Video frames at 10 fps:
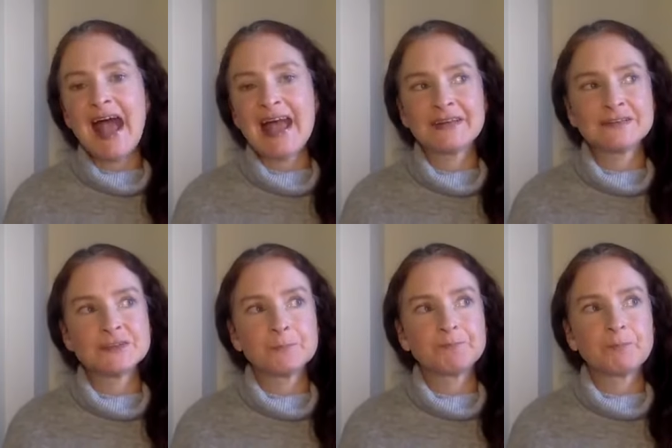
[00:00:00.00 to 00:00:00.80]

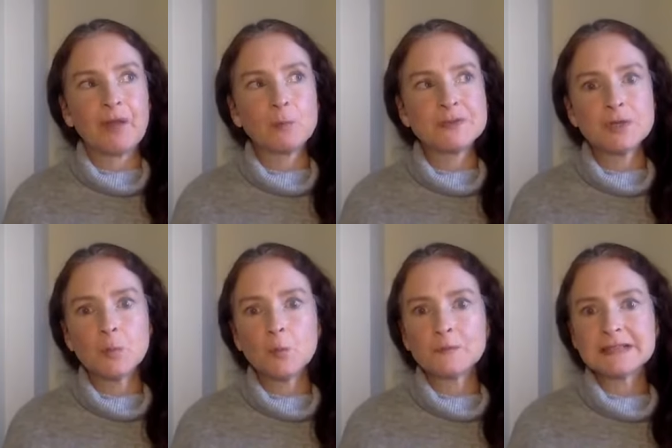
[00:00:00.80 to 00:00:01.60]
And we
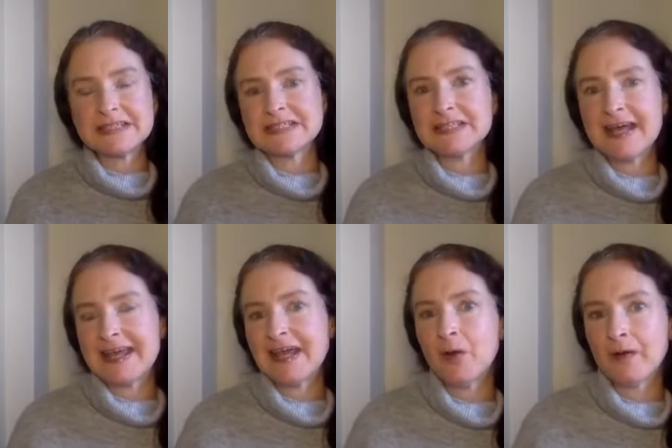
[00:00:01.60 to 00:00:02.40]
don't want it
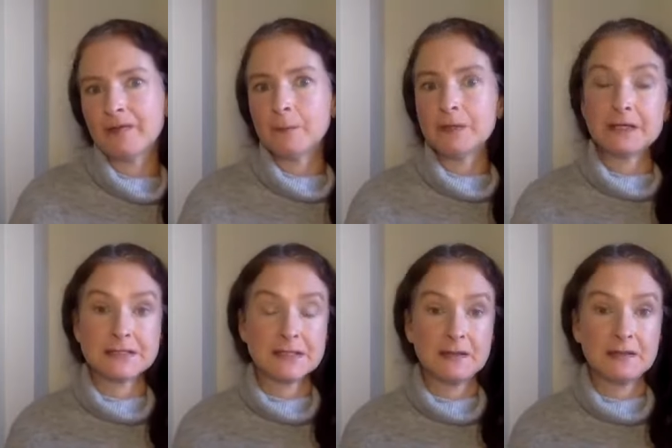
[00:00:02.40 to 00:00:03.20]
slacking either,
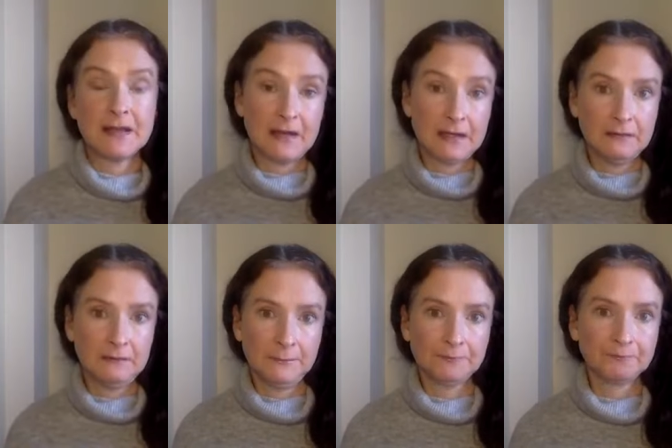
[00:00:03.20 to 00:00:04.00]
because then that
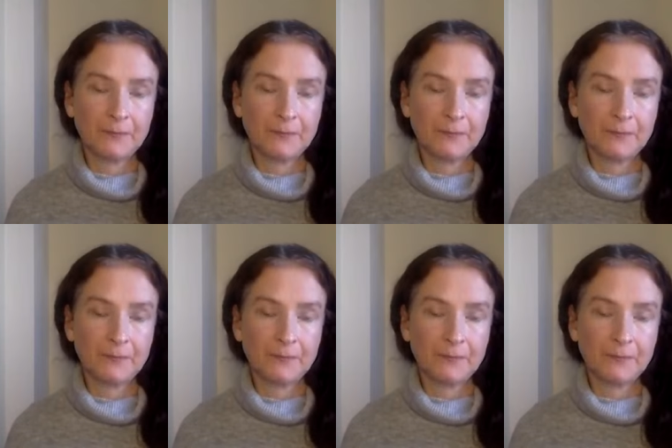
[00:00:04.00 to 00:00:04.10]
can